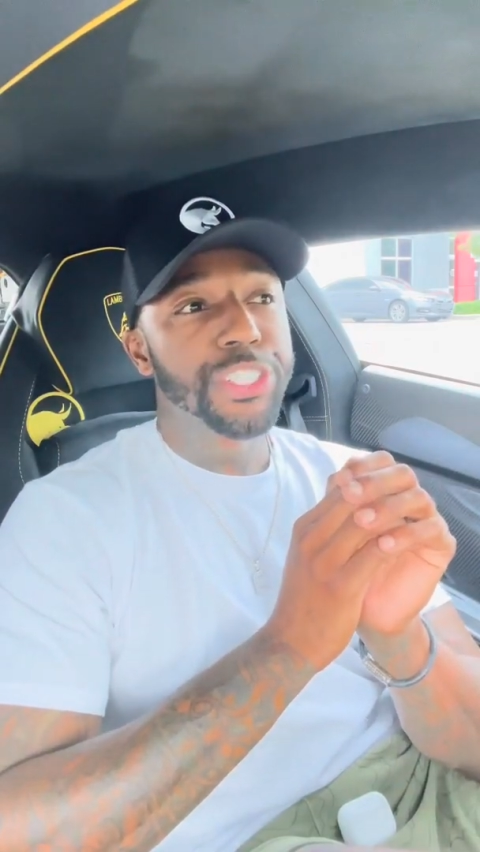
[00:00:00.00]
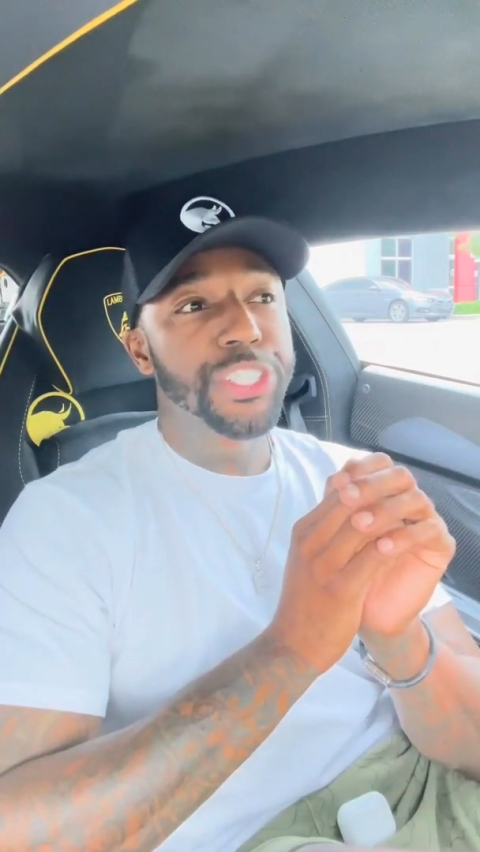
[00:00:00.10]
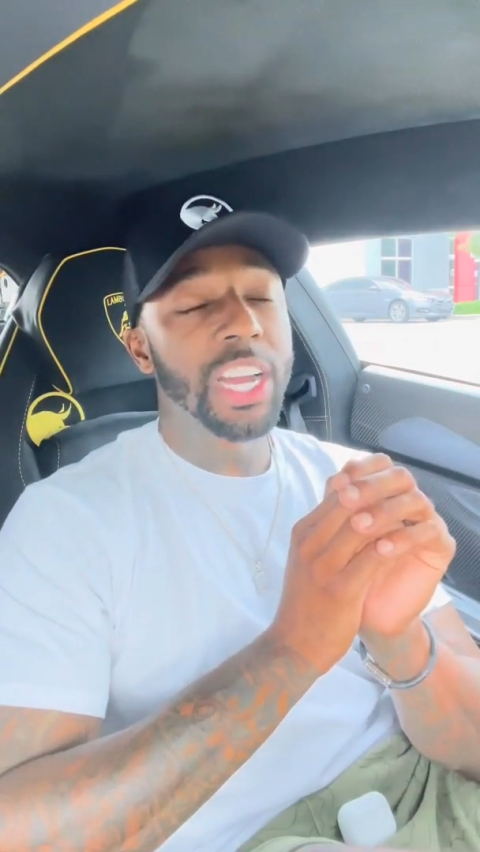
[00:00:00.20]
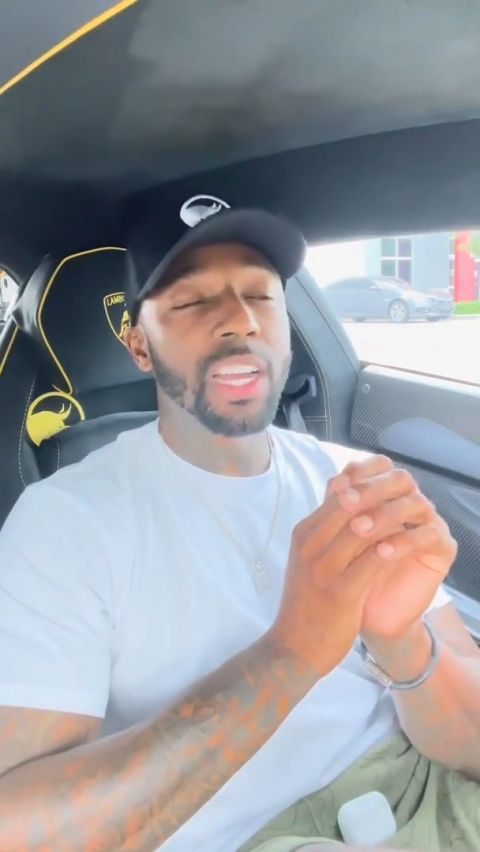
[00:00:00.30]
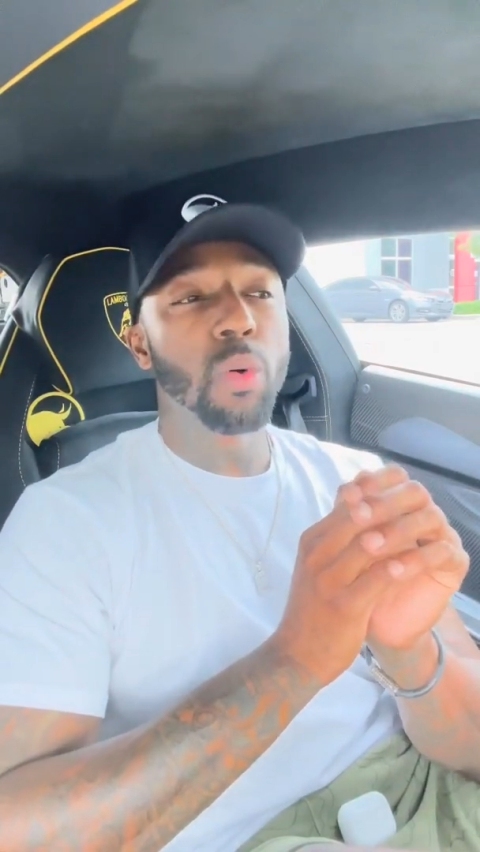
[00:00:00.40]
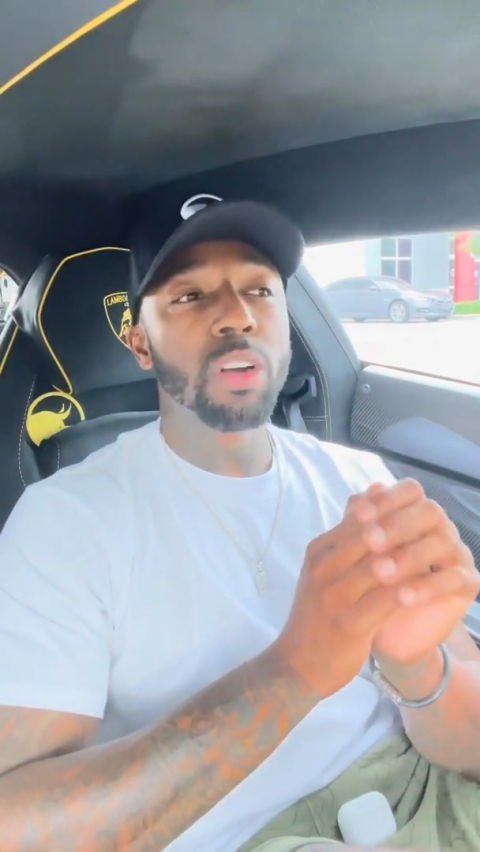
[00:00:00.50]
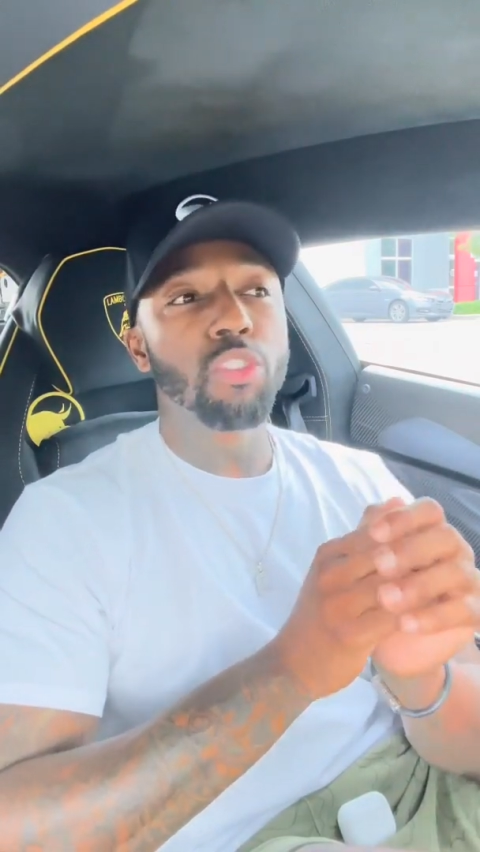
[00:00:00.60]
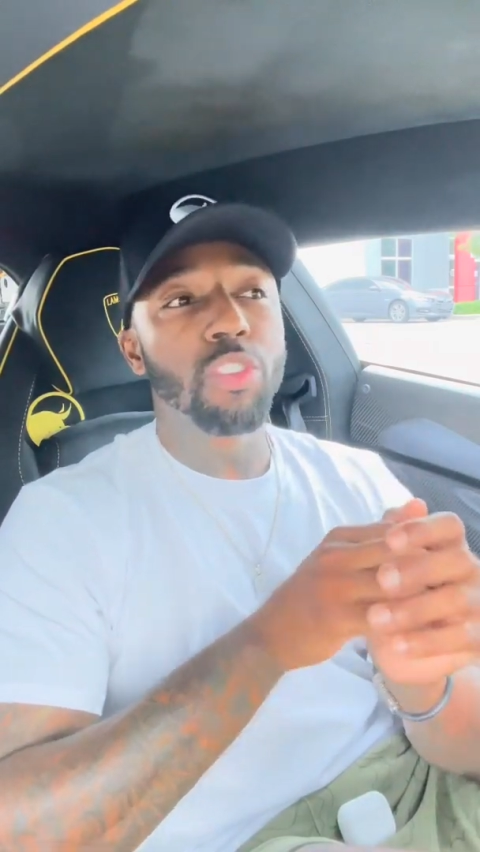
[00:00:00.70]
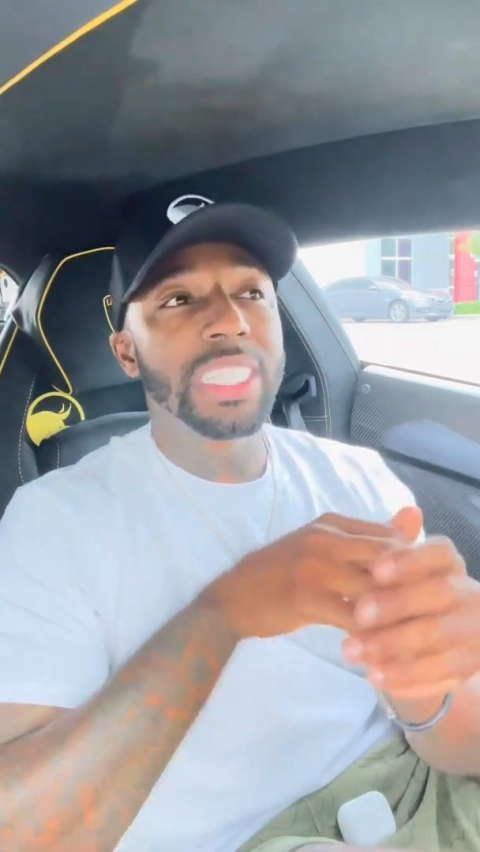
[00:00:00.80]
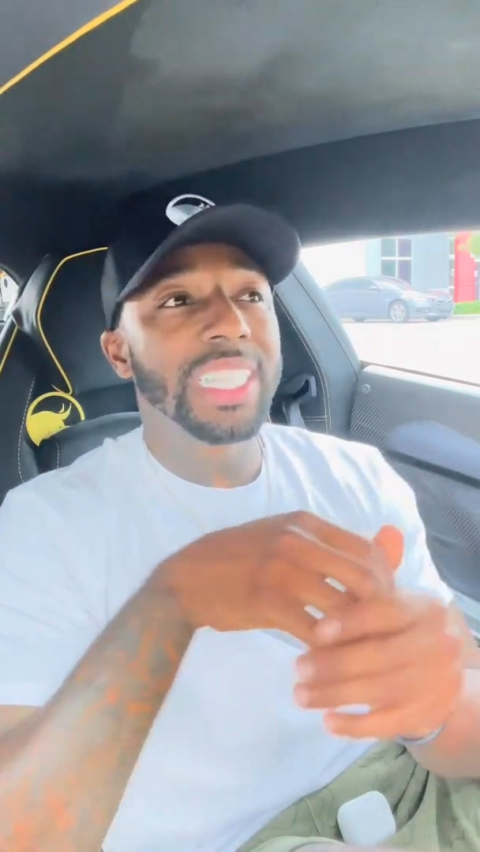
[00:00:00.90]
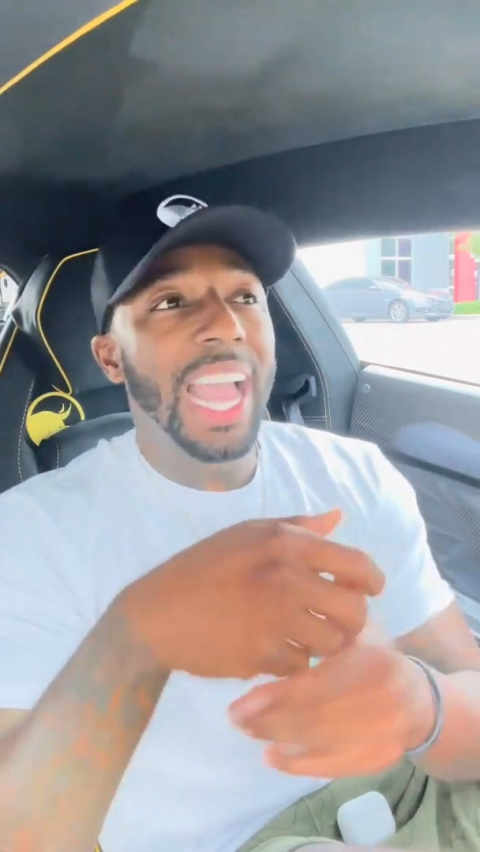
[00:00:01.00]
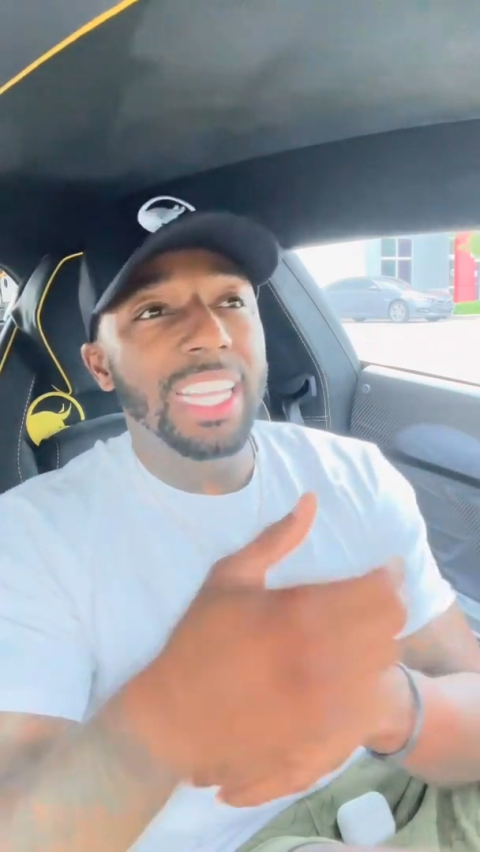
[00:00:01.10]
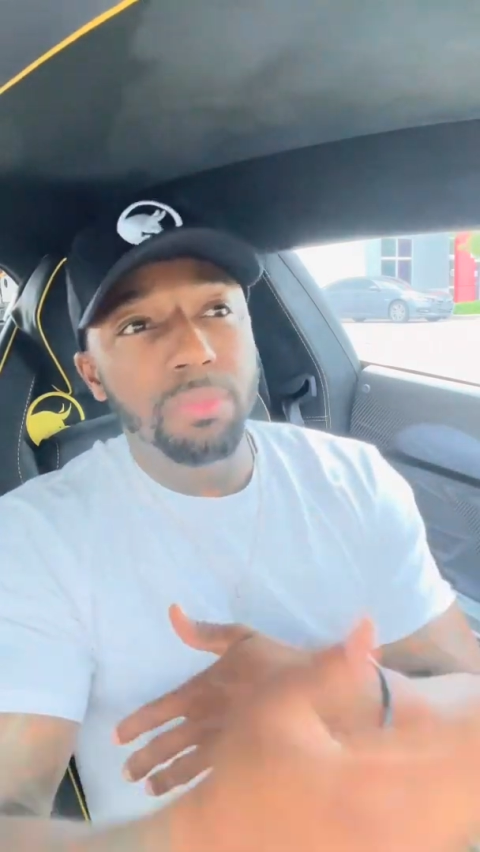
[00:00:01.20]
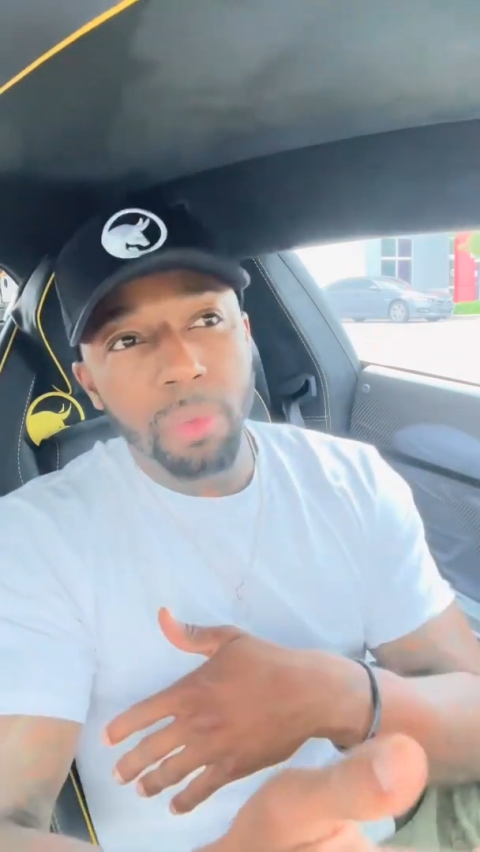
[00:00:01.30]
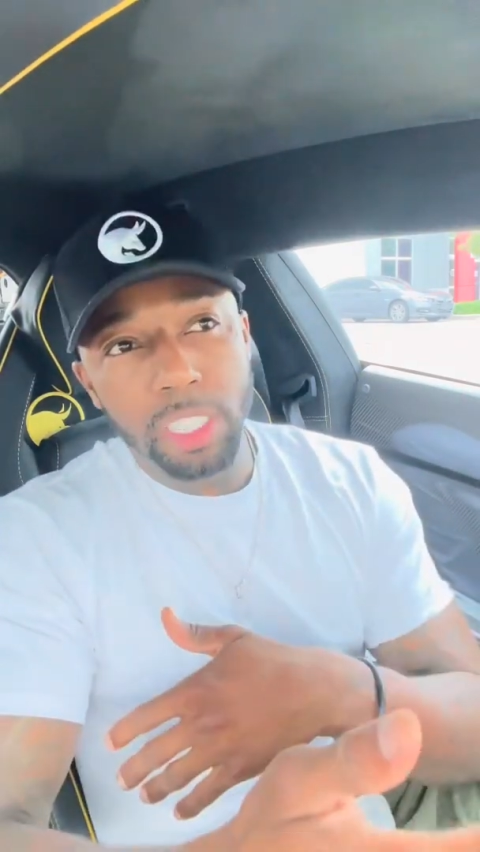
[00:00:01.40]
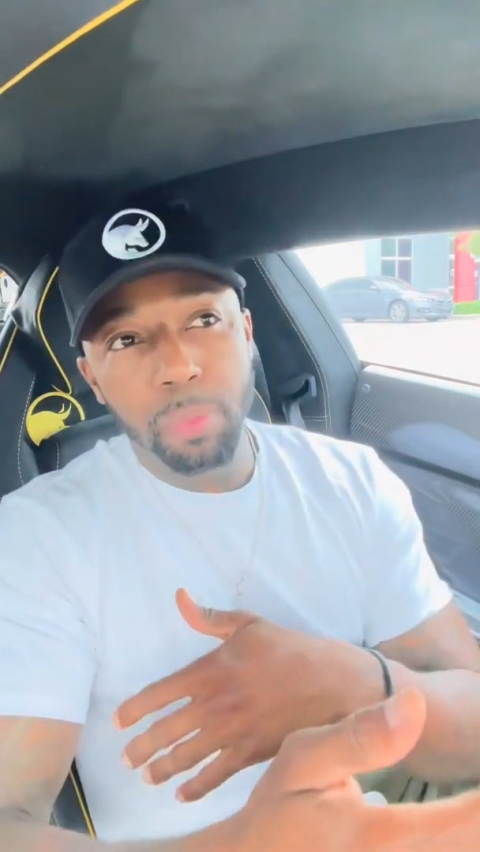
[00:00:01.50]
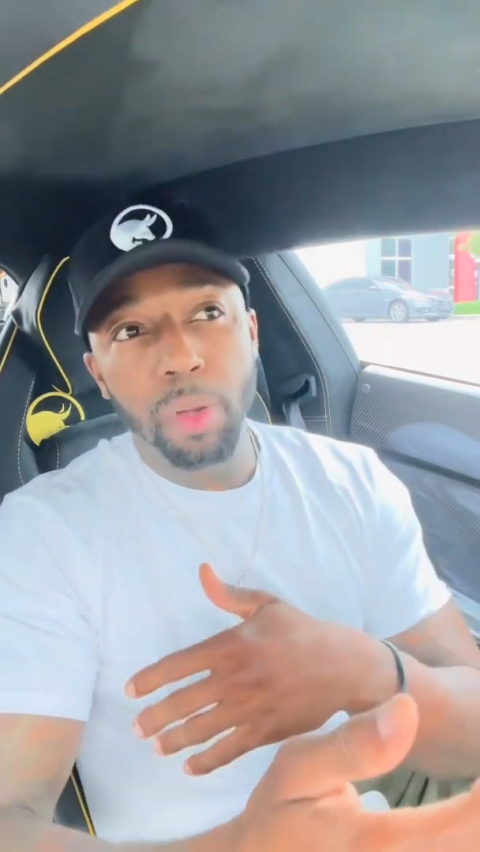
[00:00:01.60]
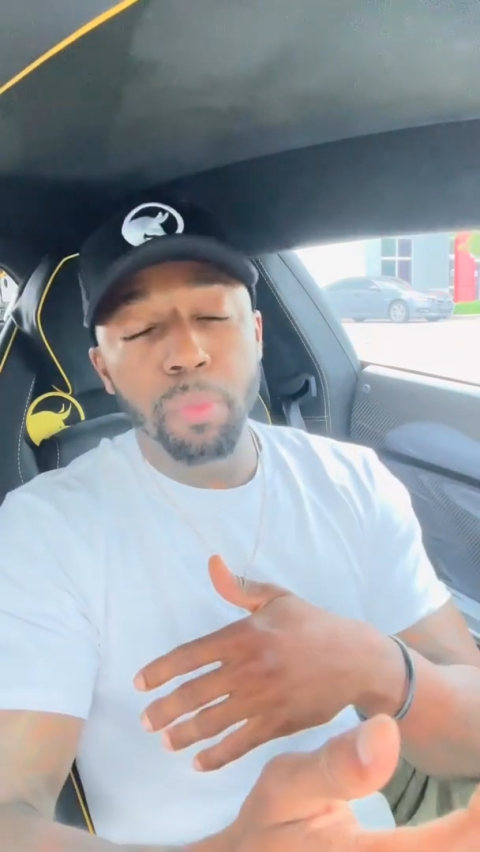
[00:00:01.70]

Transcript: you're not going to want to risk as much